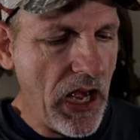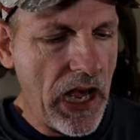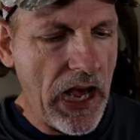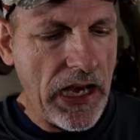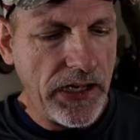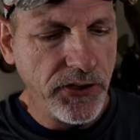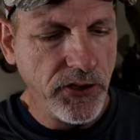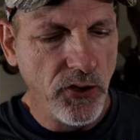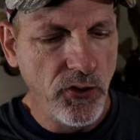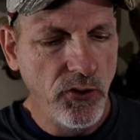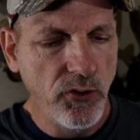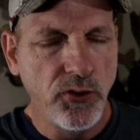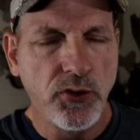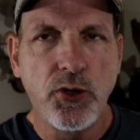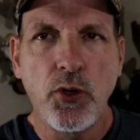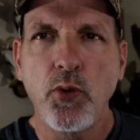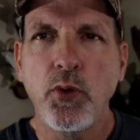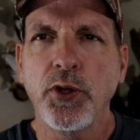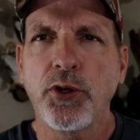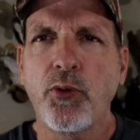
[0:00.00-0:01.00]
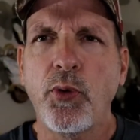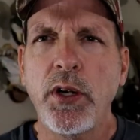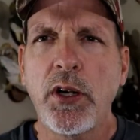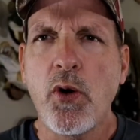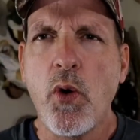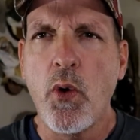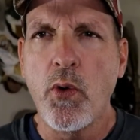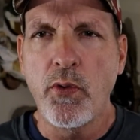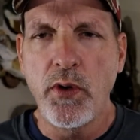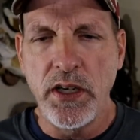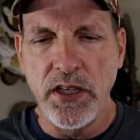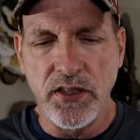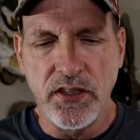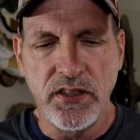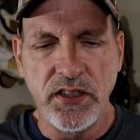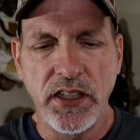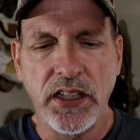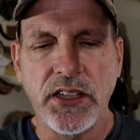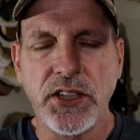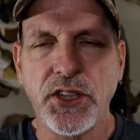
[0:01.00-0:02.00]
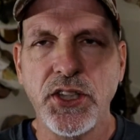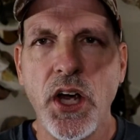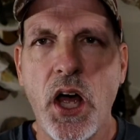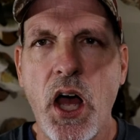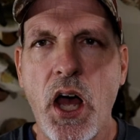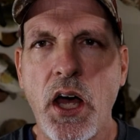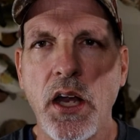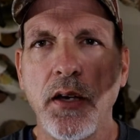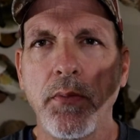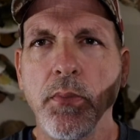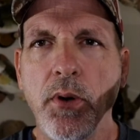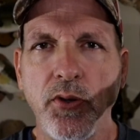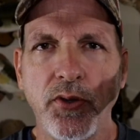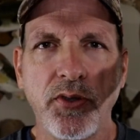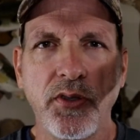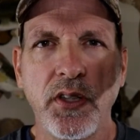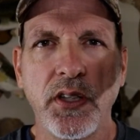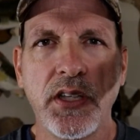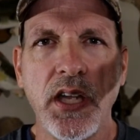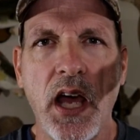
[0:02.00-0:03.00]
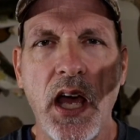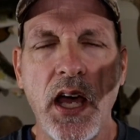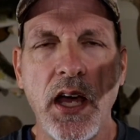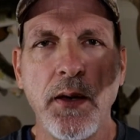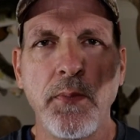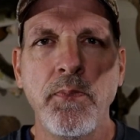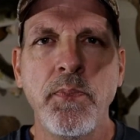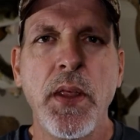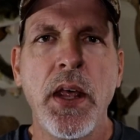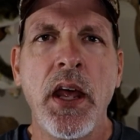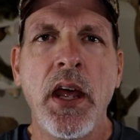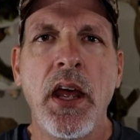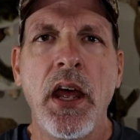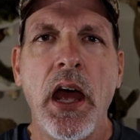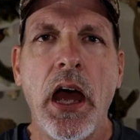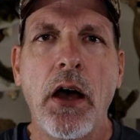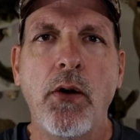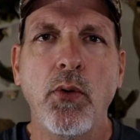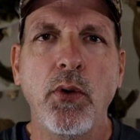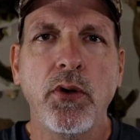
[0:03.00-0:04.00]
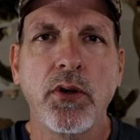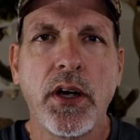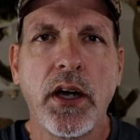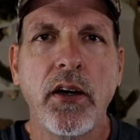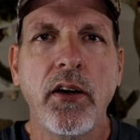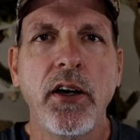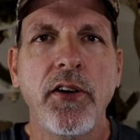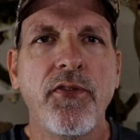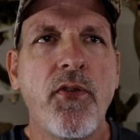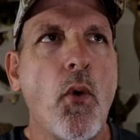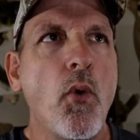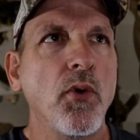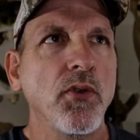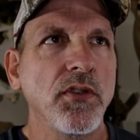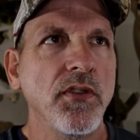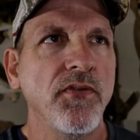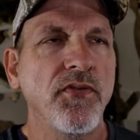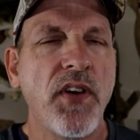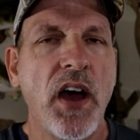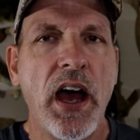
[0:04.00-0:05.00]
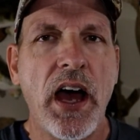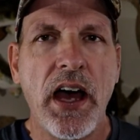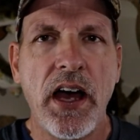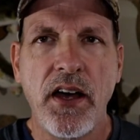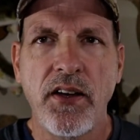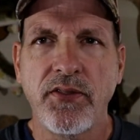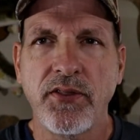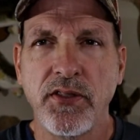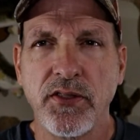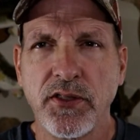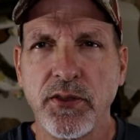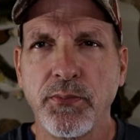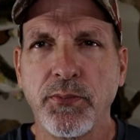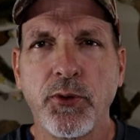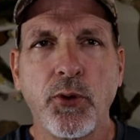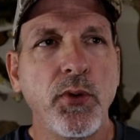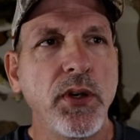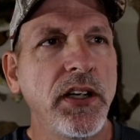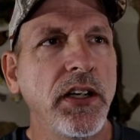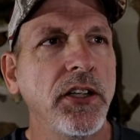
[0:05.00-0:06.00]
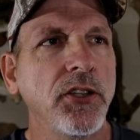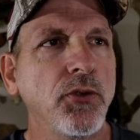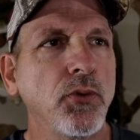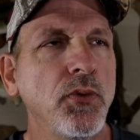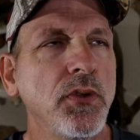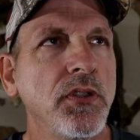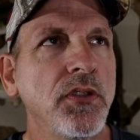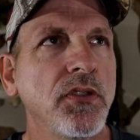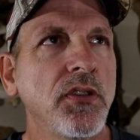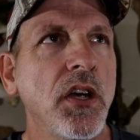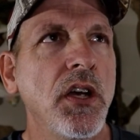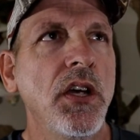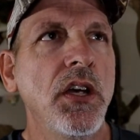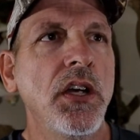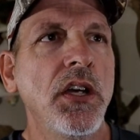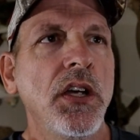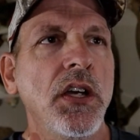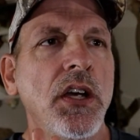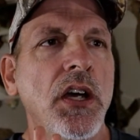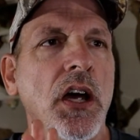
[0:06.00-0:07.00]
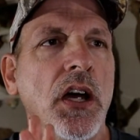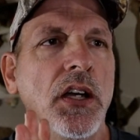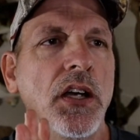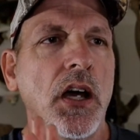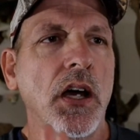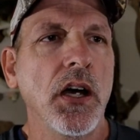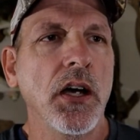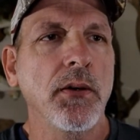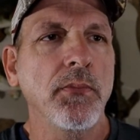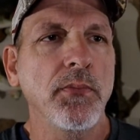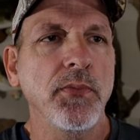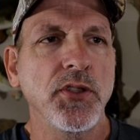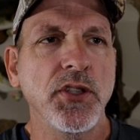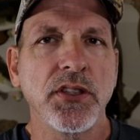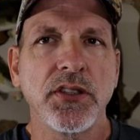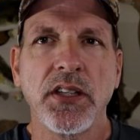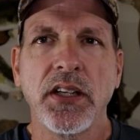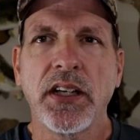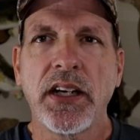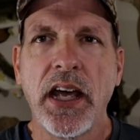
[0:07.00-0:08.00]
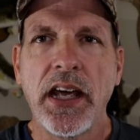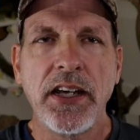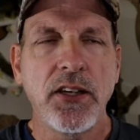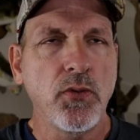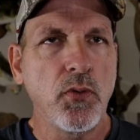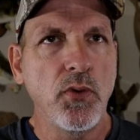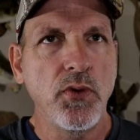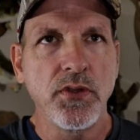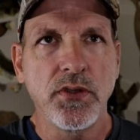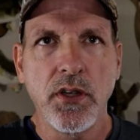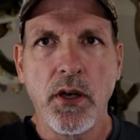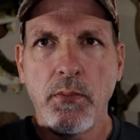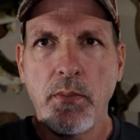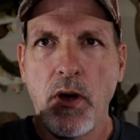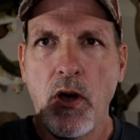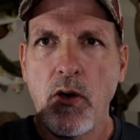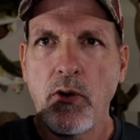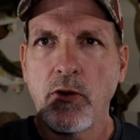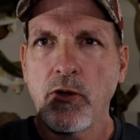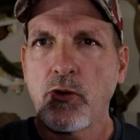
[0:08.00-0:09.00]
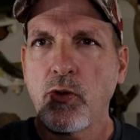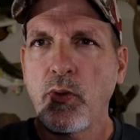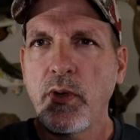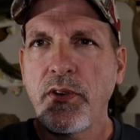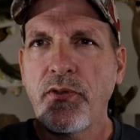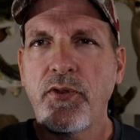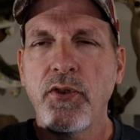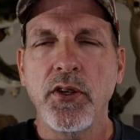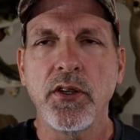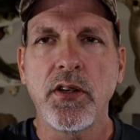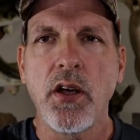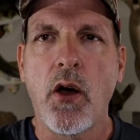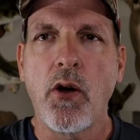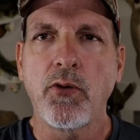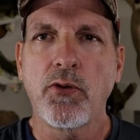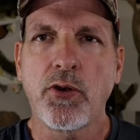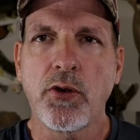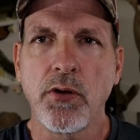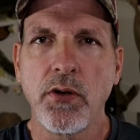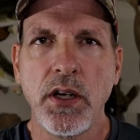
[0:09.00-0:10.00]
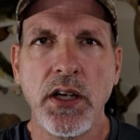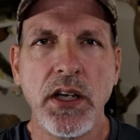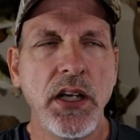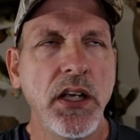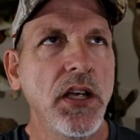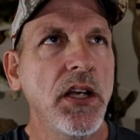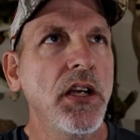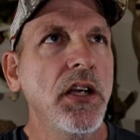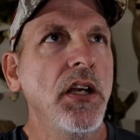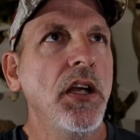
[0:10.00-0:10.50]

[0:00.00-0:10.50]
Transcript: I use 2¾-inch 6 shot most of the time. I will carry 4s and 5s and some 3-inch ones just in case one's up a 120-foot tall tree.